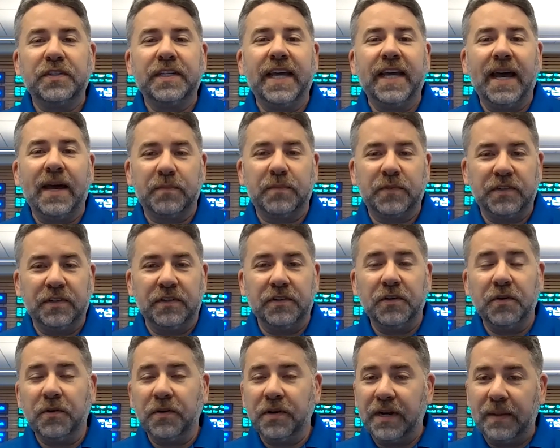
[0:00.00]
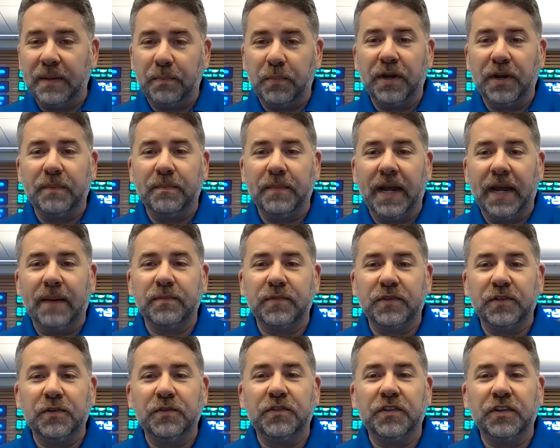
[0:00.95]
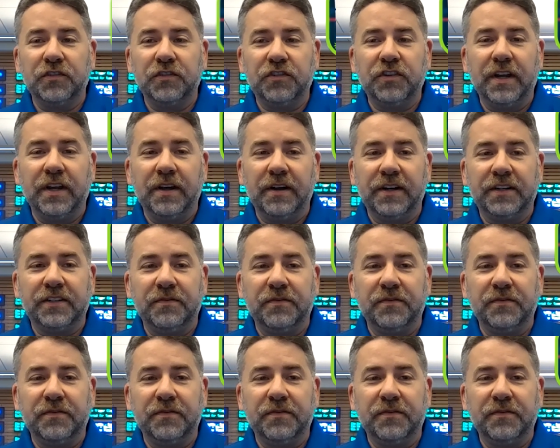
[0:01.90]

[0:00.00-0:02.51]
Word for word: gaps in your NetBrain maps using generic